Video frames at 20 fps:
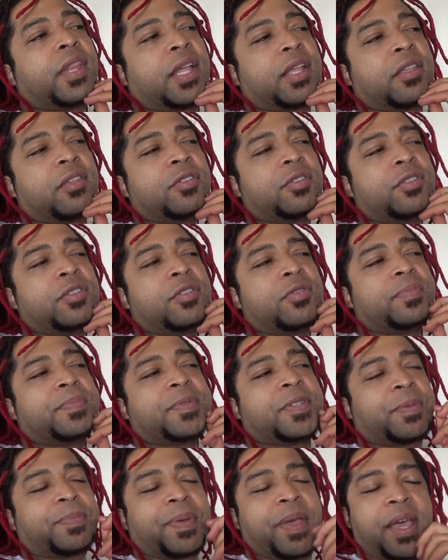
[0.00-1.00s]
YouTube
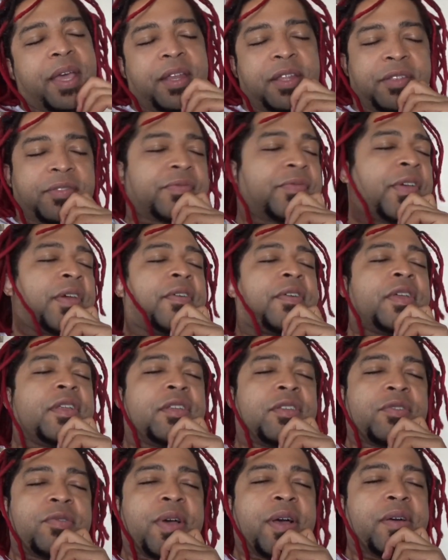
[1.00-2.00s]
Japan is very
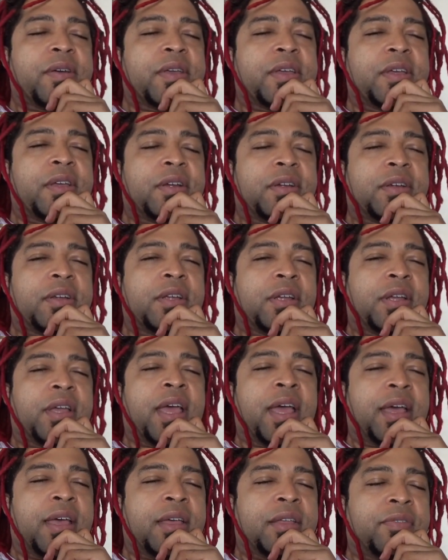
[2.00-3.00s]
new out
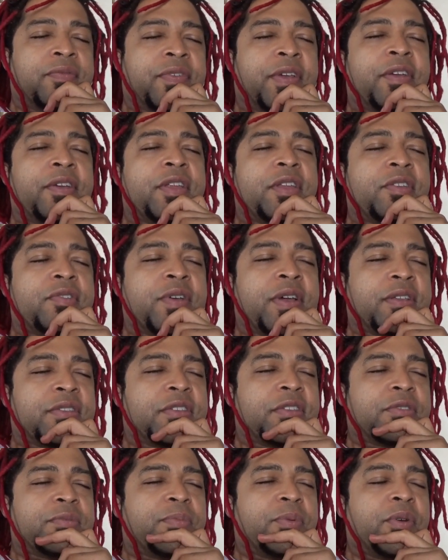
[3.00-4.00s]
here, very new at
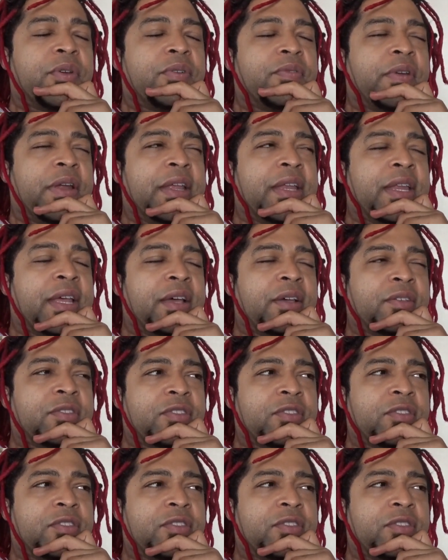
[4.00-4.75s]
this point right now.